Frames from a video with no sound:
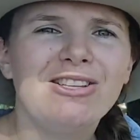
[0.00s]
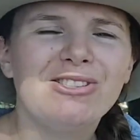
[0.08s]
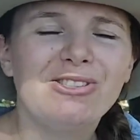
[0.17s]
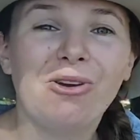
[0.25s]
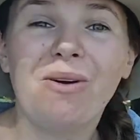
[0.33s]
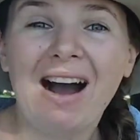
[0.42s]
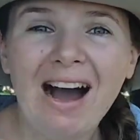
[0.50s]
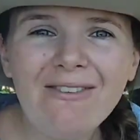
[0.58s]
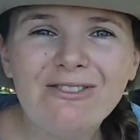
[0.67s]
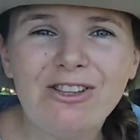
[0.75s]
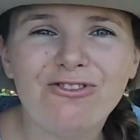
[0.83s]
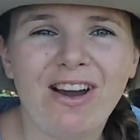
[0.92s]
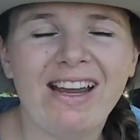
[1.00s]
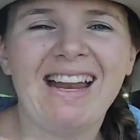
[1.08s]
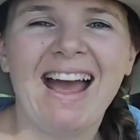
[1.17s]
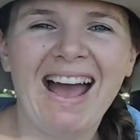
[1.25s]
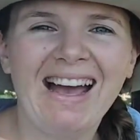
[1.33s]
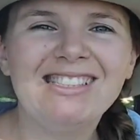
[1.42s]
So after the rain
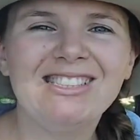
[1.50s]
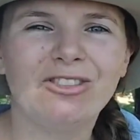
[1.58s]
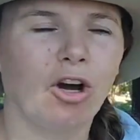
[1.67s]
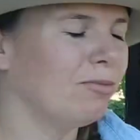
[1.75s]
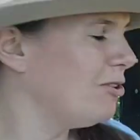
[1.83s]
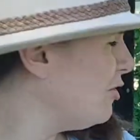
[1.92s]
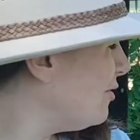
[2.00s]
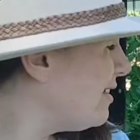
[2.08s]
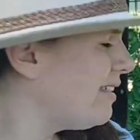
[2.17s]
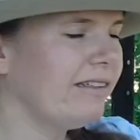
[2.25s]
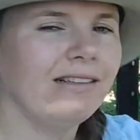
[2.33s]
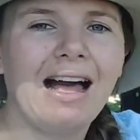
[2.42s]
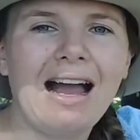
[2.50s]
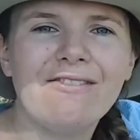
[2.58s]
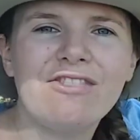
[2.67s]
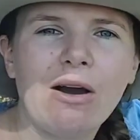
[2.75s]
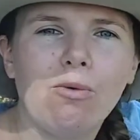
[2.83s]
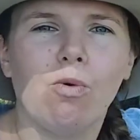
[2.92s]
has stopped, you still
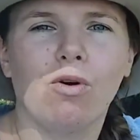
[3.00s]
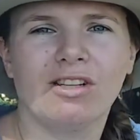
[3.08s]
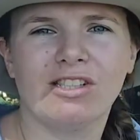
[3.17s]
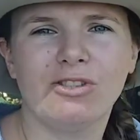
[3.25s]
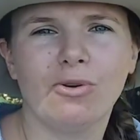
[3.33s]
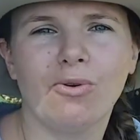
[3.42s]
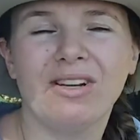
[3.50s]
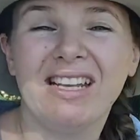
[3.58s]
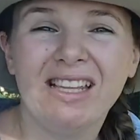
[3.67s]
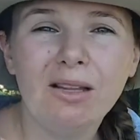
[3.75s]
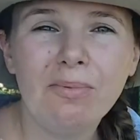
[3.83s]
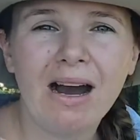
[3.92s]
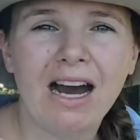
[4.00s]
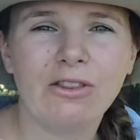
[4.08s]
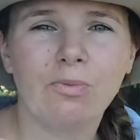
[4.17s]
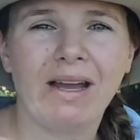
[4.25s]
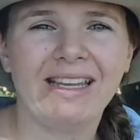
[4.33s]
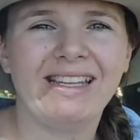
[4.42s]
have that water stored in the
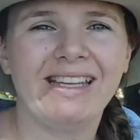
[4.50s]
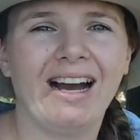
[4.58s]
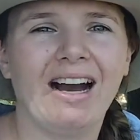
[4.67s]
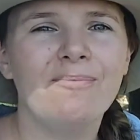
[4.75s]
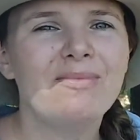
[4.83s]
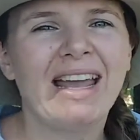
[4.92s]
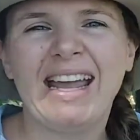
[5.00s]
pathway here.